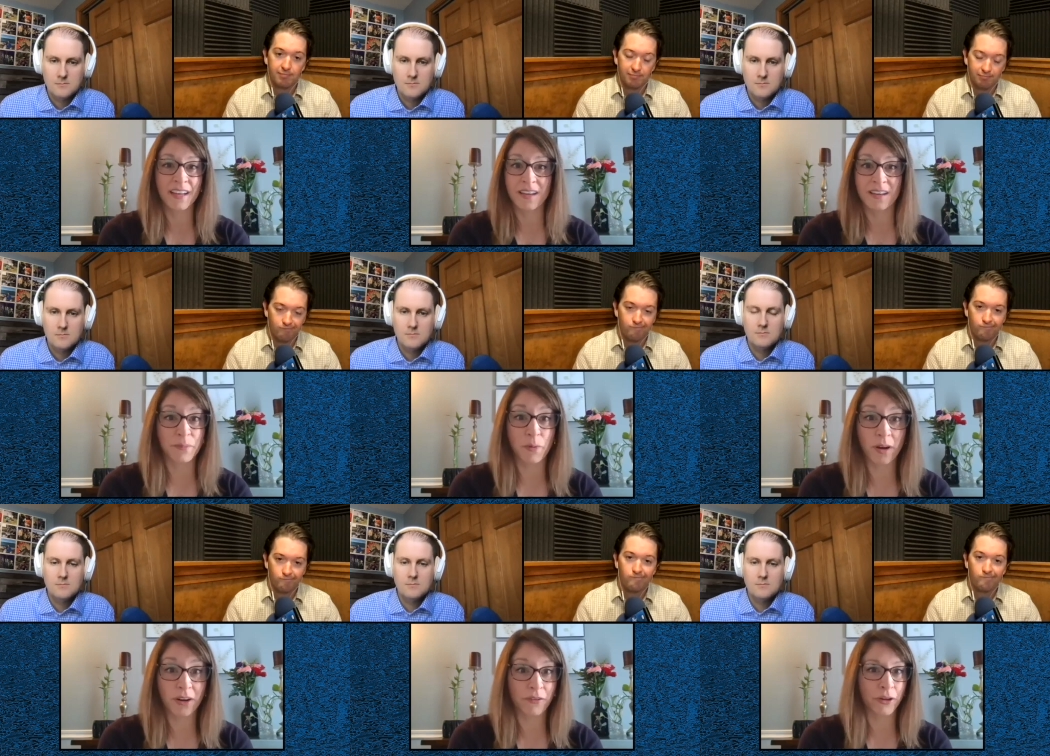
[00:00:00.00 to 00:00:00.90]
Speaker 1: a support
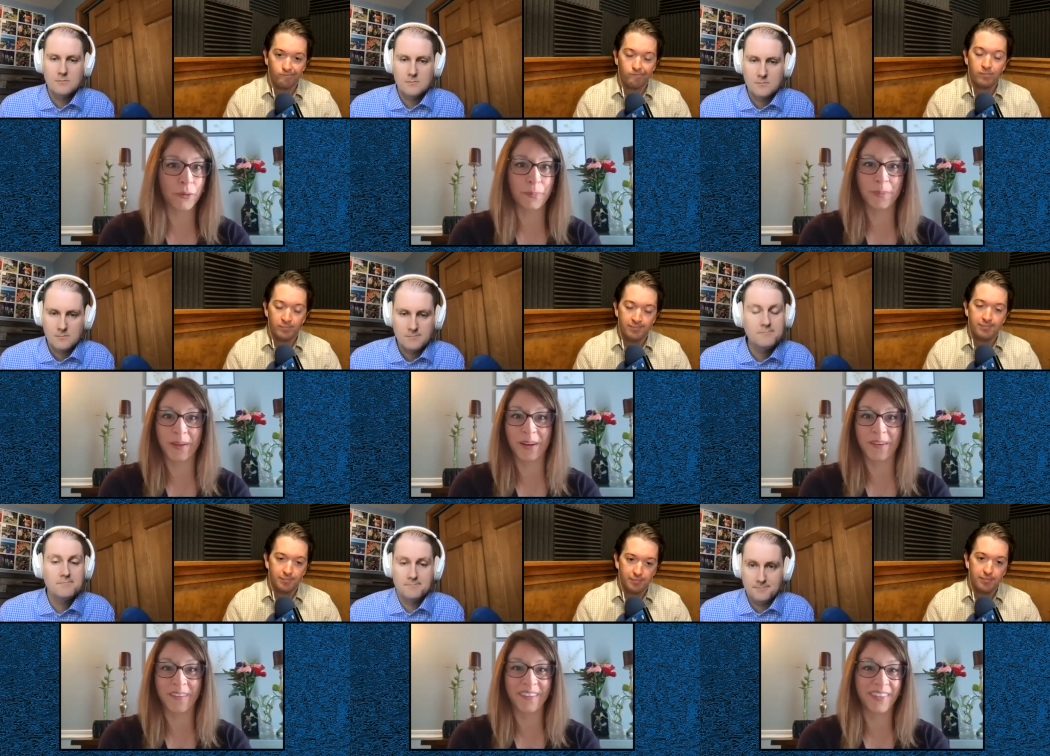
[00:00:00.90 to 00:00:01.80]
group, you know,
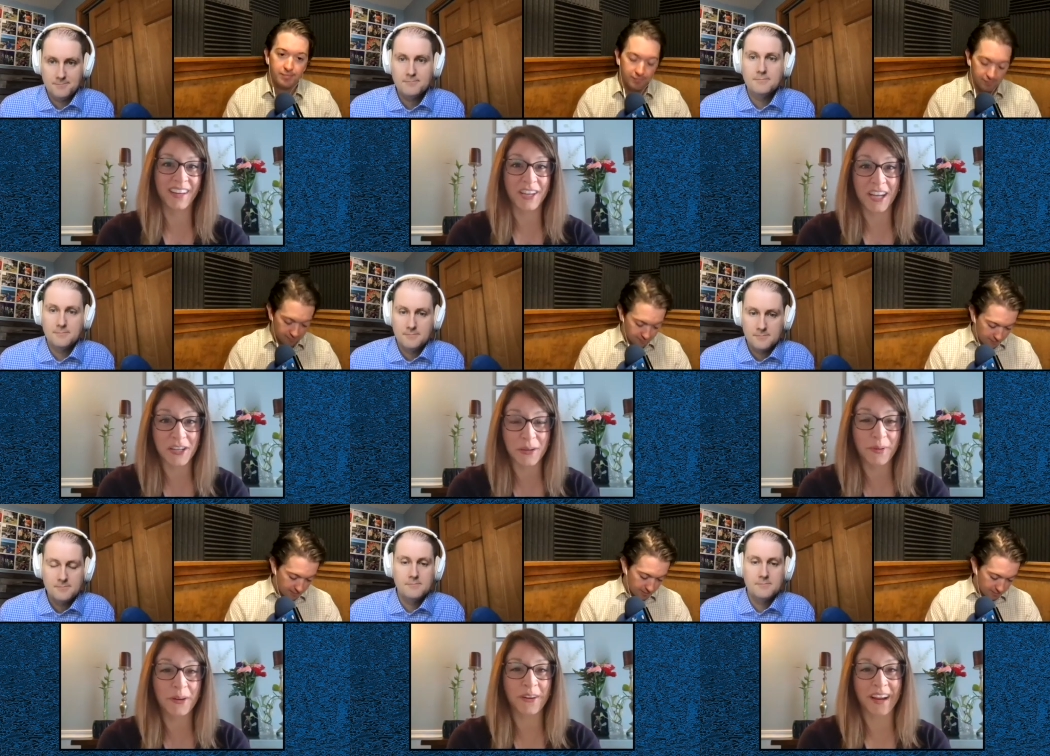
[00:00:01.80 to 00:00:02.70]
the educational
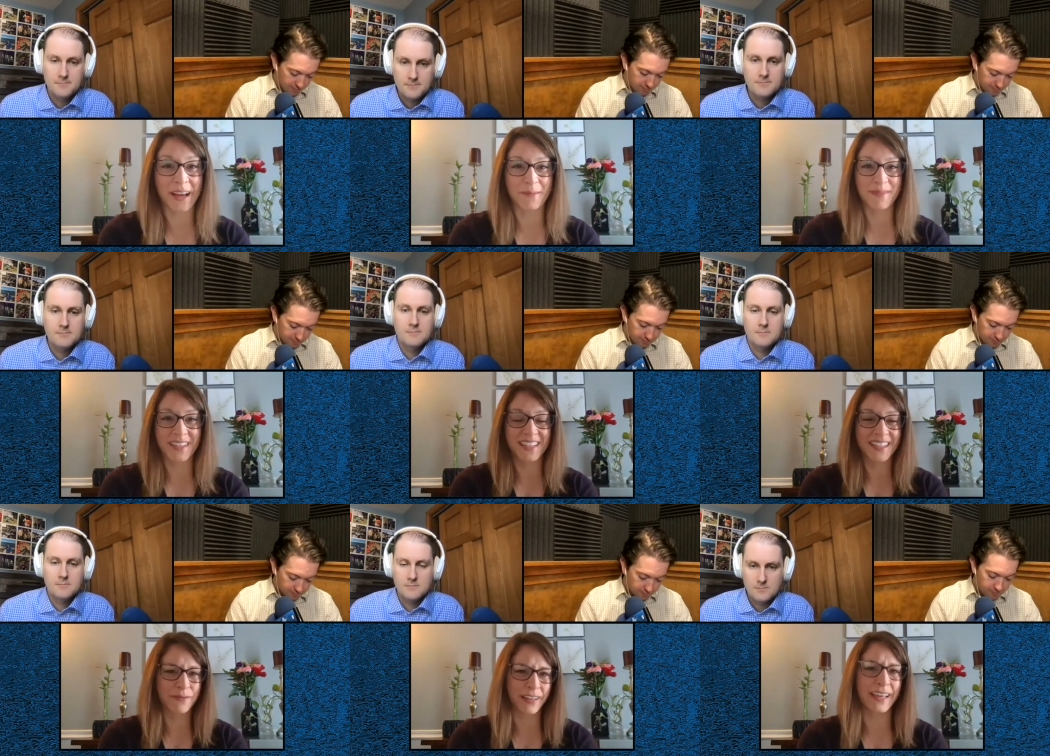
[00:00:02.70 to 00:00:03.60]
programs and just
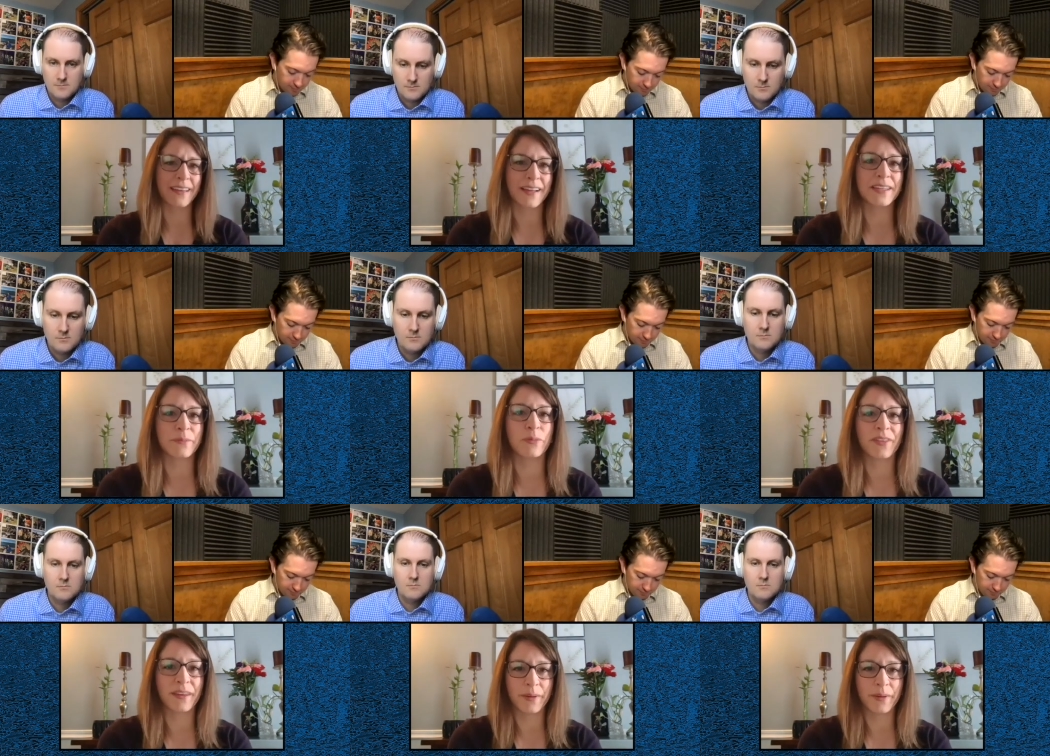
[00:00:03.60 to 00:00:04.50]
really get that support
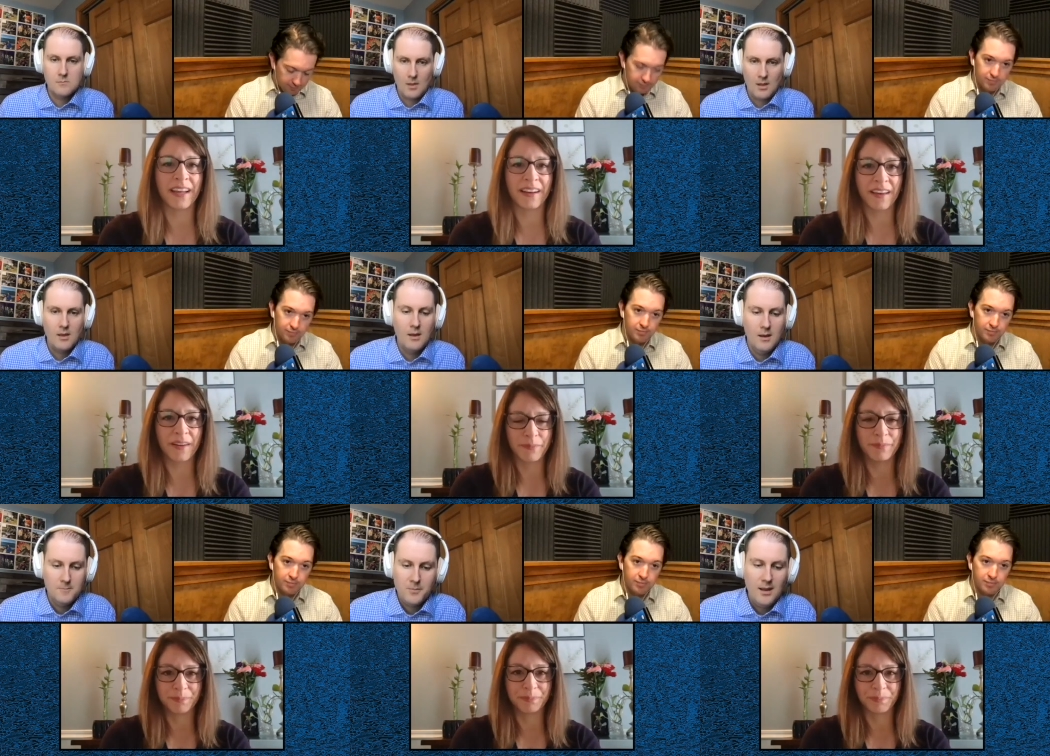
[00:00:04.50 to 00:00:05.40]
that we needed
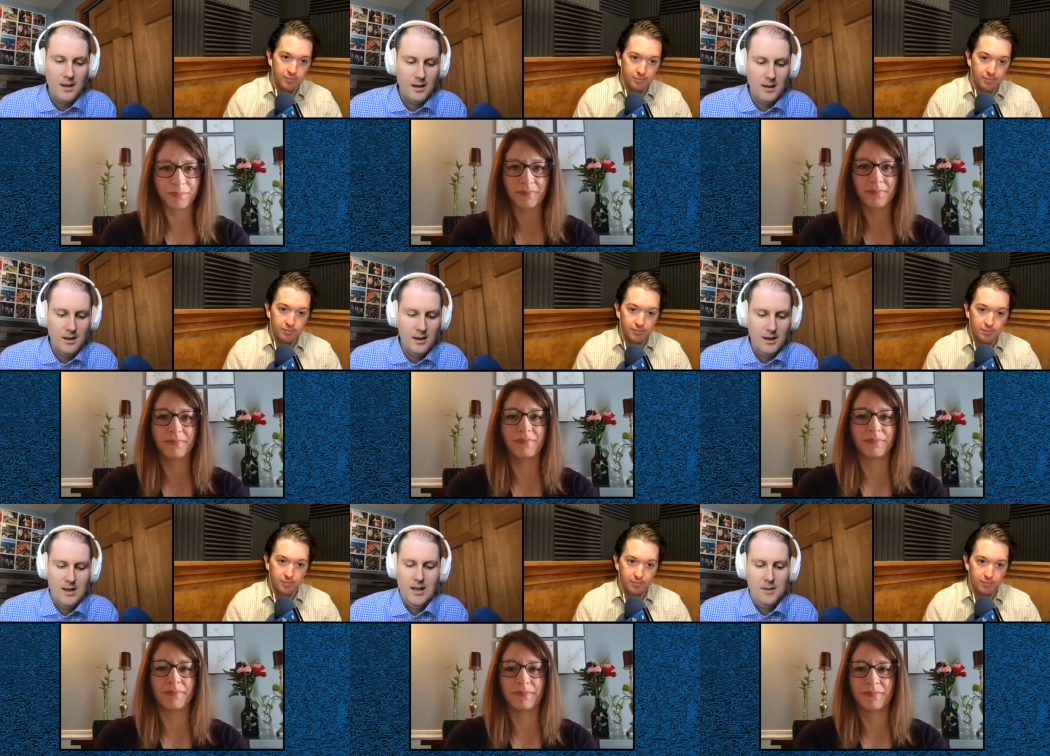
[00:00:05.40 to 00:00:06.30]
Speaker 2: and,
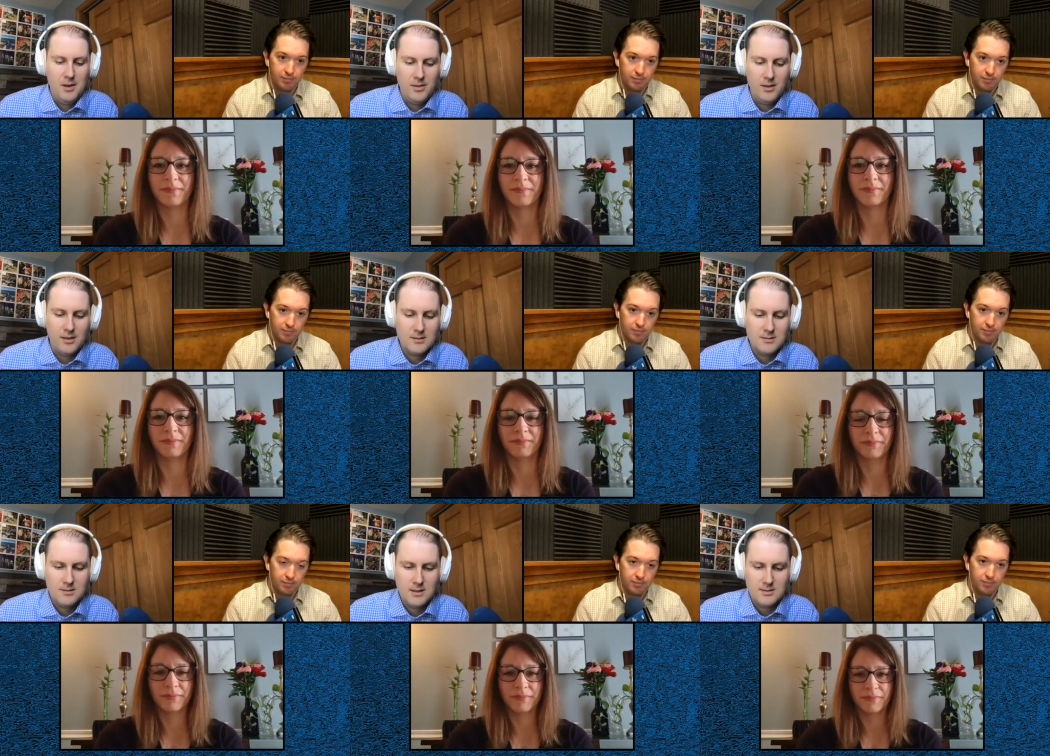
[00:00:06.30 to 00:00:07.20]
and Amy, I think that's
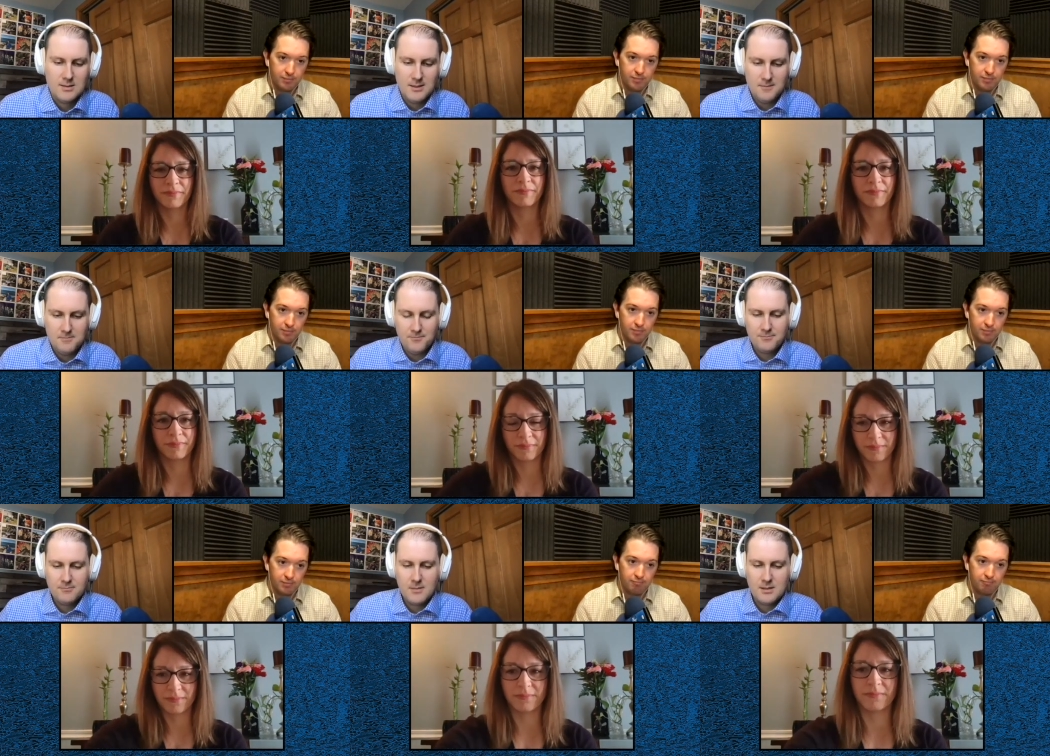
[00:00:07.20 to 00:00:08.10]
that's um,
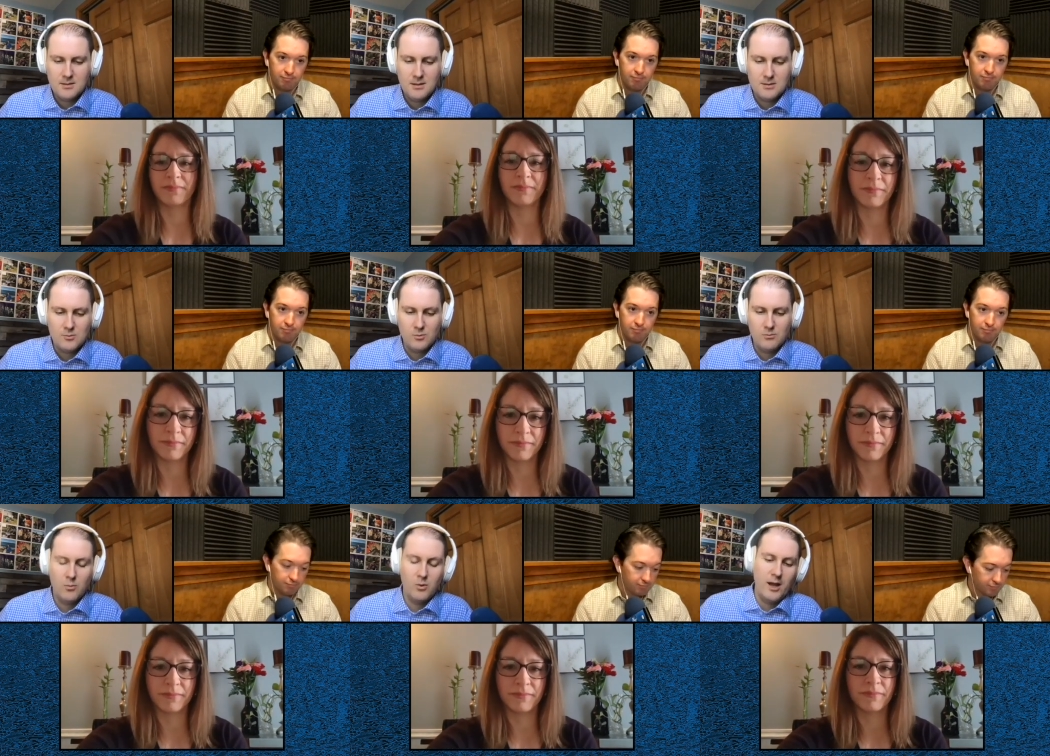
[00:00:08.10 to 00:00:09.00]
that, that's
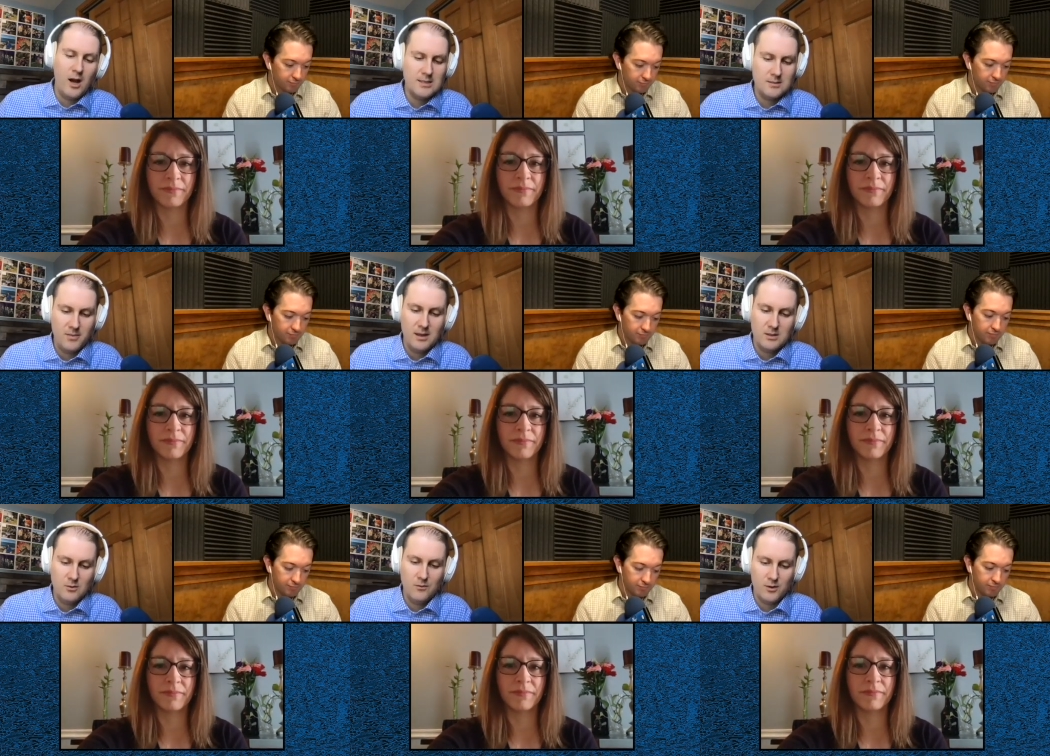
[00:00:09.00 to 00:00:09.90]
really awesome. Thank
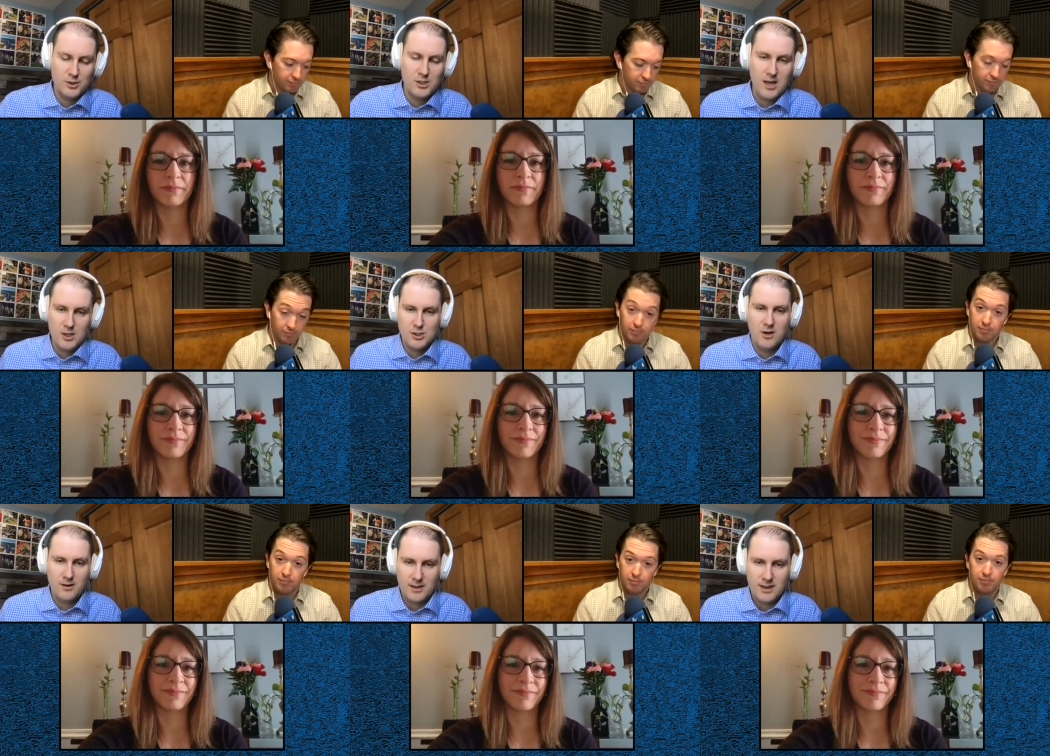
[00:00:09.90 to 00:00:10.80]
you for sh- kind of
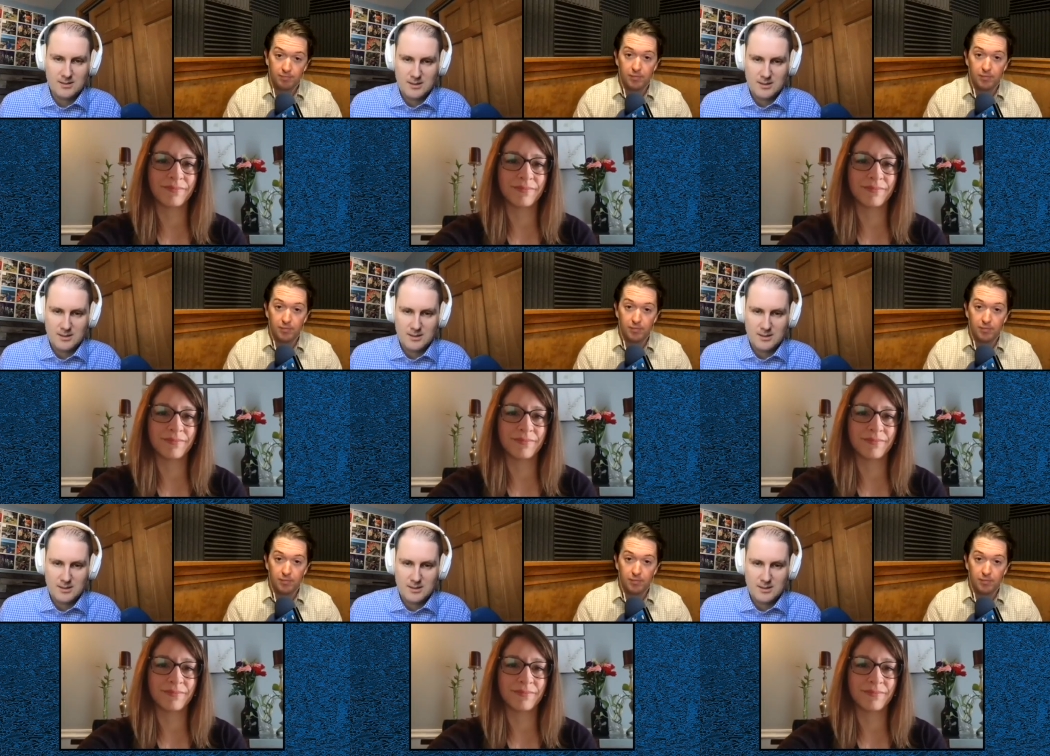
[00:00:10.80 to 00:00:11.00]
sharing that because I